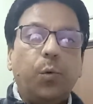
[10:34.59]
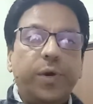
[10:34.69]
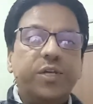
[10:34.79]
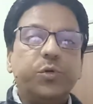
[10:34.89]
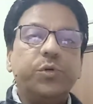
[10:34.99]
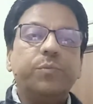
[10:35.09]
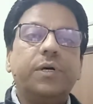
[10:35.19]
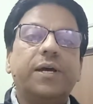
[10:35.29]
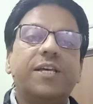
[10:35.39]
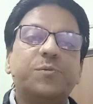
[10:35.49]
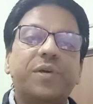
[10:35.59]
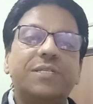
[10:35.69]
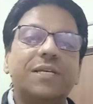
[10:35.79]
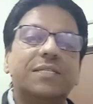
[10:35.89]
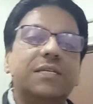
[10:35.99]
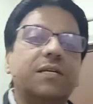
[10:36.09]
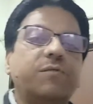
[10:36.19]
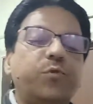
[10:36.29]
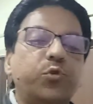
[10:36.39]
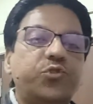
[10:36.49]
to express this
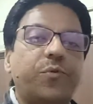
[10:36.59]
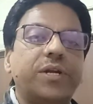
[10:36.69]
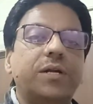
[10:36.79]
future in